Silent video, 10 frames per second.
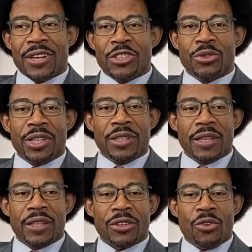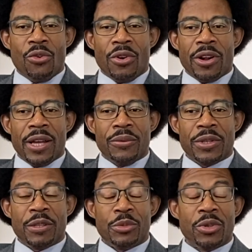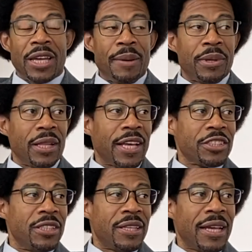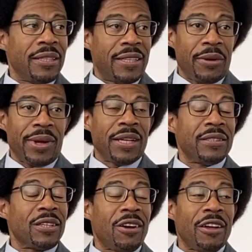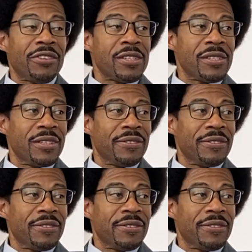So I joined the, the Corps and went to boot camp on election day. Day Reagan took office.